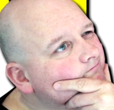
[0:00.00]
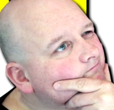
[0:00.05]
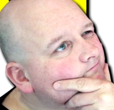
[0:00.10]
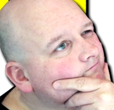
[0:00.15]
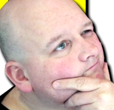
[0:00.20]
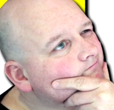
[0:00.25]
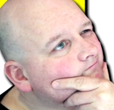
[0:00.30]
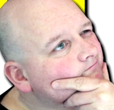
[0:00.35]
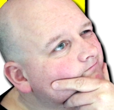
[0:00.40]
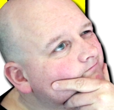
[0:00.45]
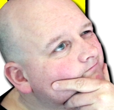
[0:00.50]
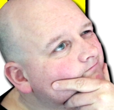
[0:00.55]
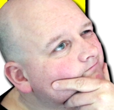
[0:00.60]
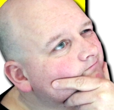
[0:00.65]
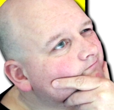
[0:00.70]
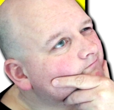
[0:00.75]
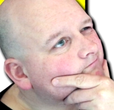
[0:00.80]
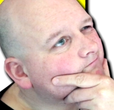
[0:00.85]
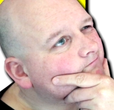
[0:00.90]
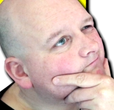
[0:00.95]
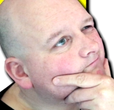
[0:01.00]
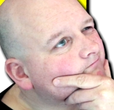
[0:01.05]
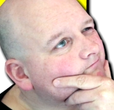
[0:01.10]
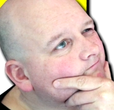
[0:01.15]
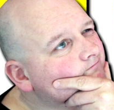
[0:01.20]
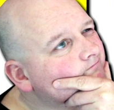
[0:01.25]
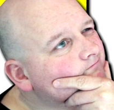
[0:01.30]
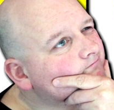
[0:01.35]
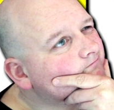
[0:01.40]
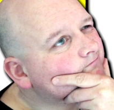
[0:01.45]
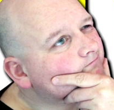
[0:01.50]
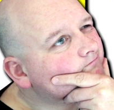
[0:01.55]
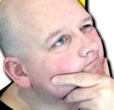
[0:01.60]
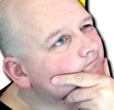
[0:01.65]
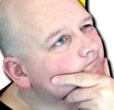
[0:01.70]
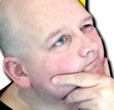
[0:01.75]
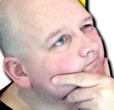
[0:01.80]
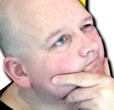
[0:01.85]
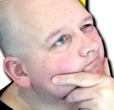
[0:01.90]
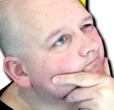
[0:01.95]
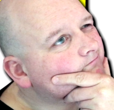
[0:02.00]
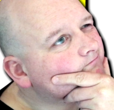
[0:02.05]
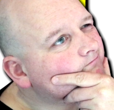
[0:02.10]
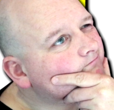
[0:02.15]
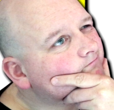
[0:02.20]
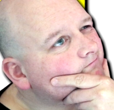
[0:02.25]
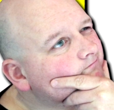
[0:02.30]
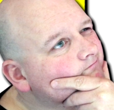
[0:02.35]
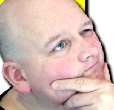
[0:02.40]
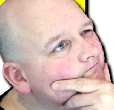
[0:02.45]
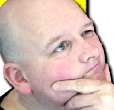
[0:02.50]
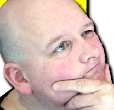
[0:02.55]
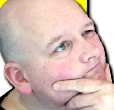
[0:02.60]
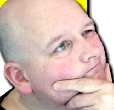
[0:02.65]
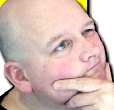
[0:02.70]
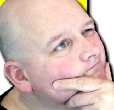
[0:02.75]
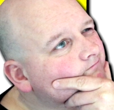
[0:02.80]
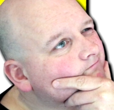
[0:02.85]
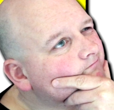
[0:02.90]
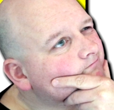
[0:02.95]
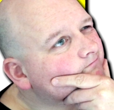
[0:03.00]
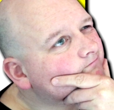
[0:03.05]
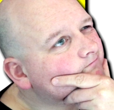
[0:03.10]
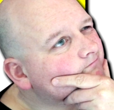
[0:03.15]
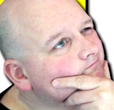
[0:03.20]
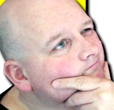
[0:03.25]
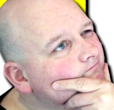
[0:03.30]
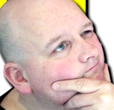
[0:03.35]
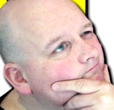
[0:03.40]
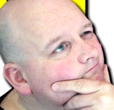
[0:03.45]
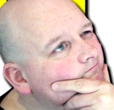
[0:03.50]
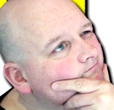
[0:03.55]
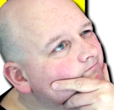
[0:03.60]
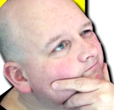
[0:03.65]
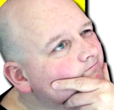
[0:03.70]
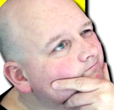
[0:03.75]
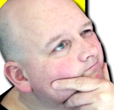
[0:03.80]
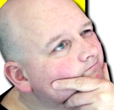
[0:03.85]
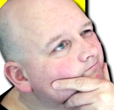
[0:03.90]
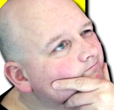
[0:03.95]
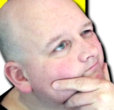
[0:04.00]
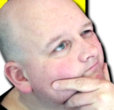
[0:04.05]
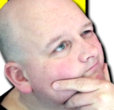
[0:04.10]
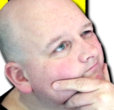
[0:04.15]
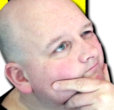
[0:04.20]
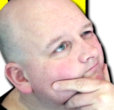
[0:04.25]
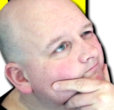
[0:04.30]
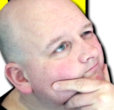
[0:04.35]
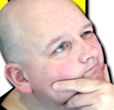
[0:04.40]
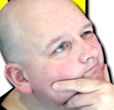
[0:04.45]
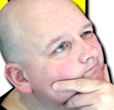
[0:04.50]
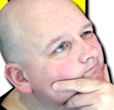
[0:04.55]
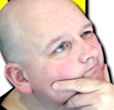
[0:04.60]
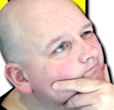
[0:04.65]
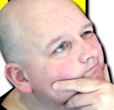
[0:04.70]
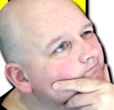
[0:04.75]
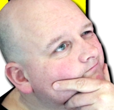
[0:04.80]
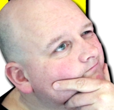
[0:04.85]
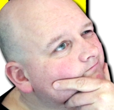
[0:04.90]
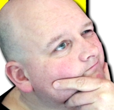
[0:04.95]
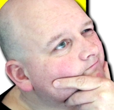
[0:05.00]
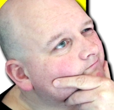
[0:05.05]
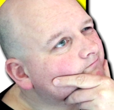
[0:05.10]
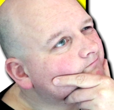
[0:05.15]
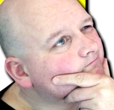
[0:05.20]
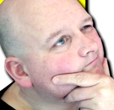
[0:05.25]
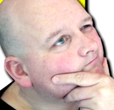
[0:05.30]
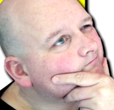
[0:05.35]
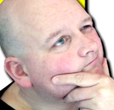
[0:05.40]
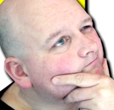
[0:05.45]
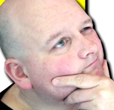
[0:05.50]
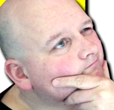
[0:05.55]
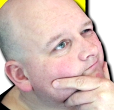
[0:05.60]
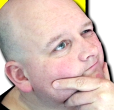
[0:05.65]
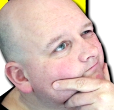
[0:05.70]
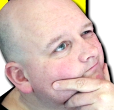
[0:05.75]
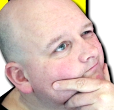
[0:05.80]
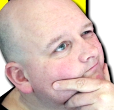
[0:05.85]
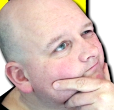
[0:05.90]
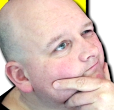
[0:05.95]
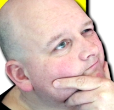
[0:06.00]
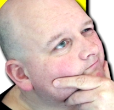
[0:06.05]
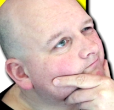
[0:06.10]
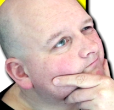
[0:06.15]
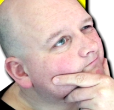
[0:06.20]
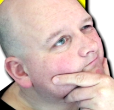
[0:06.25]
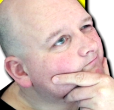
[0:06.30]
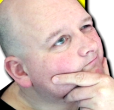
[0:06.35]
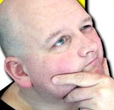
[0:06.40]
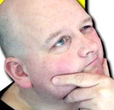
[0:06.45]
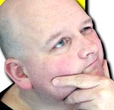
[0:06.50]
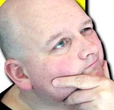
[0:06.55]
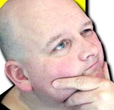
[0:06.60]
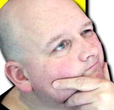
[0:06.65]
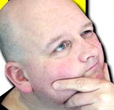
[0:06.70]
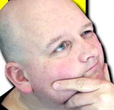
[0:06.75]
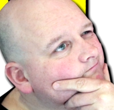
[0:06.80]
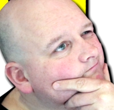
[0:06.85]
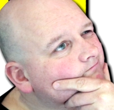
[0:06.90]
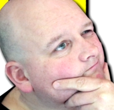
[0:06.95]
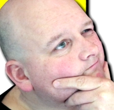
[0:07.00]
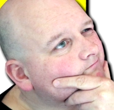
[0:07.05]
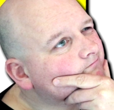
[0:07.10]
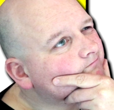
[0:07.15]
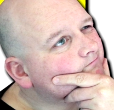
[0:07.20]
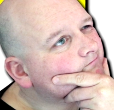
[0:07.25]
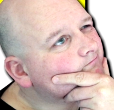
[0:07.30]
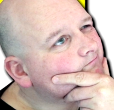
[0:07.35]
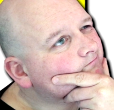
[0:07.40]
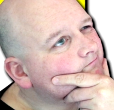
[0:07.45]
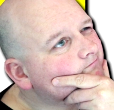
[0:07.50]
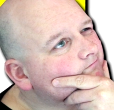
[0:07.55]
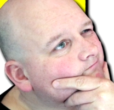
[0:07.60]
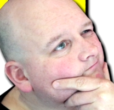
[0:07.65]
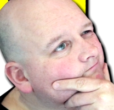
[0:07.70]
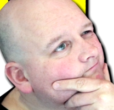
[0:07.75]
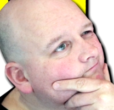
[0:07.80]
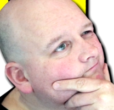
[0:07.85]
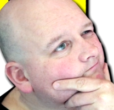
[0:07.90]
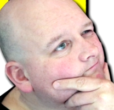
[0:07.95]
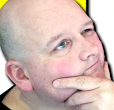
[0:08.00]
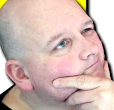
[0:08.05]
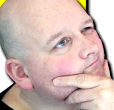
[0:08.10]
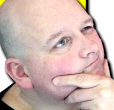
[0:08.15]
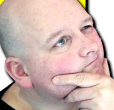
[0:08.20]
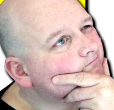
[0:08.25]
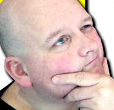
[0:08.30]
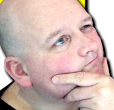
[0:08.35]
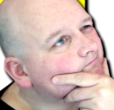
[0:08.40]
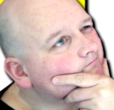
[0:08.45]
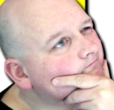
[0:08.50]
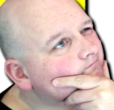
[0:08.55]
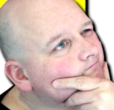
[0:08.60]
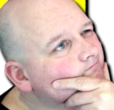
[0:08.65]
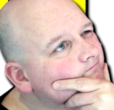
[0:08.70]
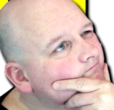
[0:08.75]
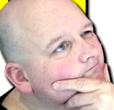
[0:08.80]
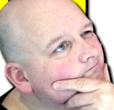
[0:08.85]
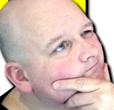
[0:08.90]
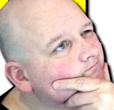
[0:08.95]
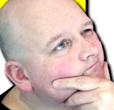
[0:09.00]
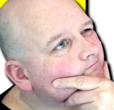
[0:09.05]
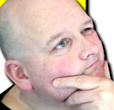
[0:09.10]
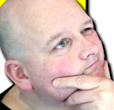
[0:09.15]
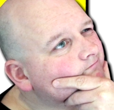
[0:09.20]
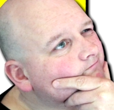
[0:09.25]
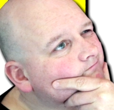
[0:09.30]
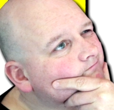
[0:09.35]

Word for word: um, you know, things will go back to normal quicker. But, you know, you, those other countries that aren't the first world countries, you know, they're going to struggle.